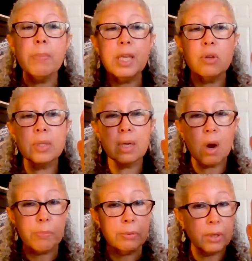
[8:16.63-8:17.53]
be using
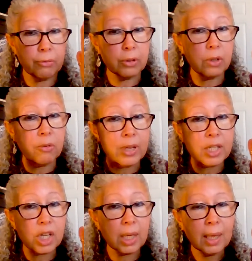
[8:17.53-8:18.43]
our peripheral
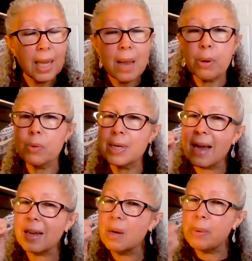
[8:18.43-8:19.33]
vision, but we're
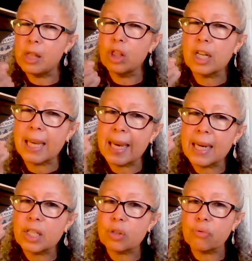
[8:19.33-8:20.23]
not going to be
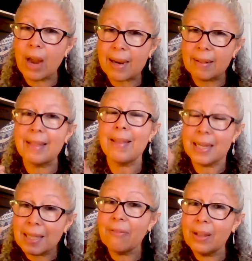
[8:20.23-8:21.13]
looking directly.
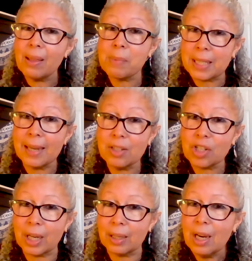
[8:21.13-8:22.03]
That's giving them
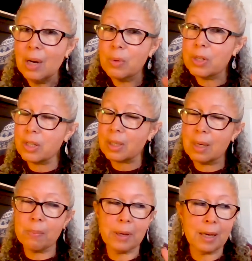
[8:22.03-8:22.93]
attention. We're just going
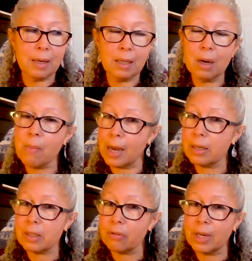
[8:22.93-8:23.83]
to be,
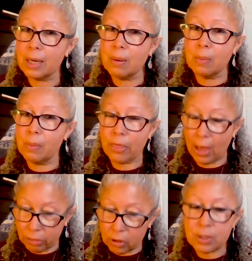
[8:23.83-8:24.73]
monitoring with
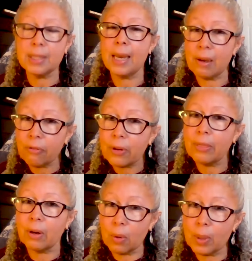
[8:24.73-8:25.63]
that they're safe,
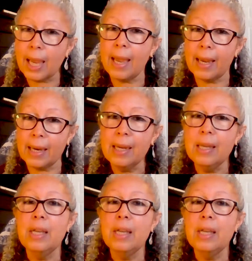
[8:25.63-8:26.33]
they're okay.